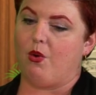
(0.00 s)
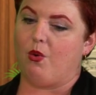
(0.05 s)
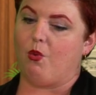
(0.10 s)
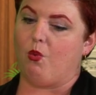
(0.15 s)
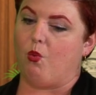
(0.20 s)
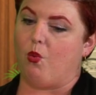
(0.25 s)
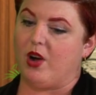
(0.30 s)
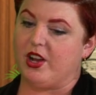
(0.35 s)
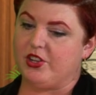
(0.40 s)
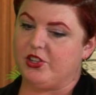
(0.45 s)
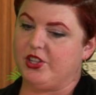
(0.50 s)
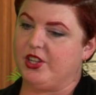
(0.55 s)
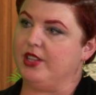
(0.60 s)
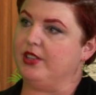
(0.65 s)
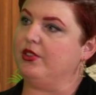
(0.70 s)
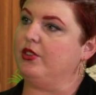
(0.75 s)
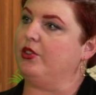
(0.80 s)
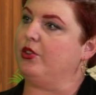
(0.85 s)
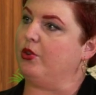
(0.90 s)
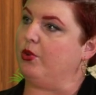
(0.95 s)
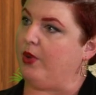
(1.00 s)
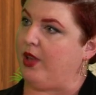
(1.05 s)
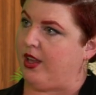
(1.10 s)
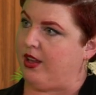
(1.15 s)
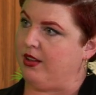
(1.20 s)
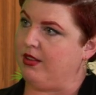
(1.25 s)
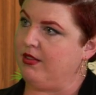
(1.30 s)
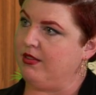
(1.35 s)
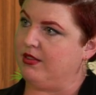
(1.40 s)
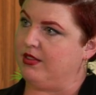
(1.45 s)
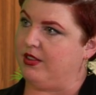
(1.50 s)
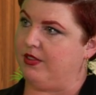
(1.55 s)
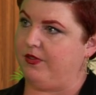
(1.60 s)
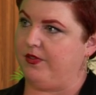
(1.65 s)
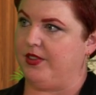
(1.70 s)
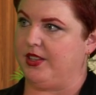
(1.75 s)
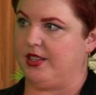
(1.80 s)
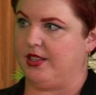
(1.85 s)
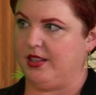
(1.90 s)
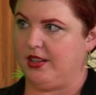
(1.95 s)
what she's doing to
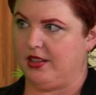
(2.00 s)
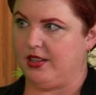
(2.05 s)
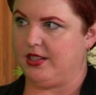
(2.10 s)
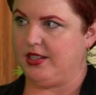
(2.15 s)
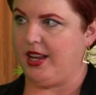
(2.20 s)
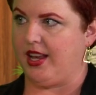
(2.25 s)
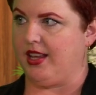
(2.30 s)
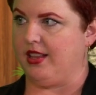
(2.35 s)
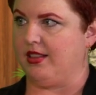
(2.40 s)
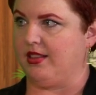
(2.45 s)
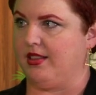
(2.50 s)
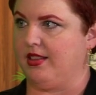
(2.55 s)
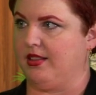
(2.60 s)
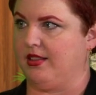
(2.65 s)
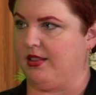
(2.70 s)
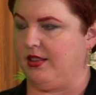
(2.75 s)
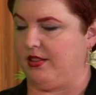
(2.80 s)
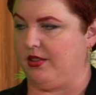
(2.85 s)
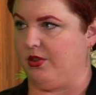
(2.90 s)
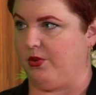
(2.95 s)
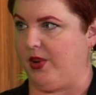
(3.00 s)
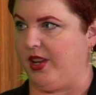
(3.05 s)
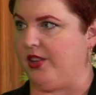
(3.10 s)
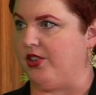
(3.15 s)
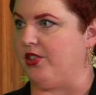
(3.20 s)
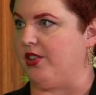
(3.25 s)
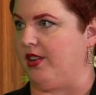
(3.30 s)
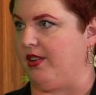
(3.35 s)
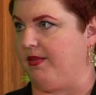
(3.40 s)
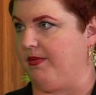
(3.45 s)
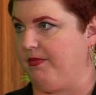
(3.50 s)
facilitate the situation,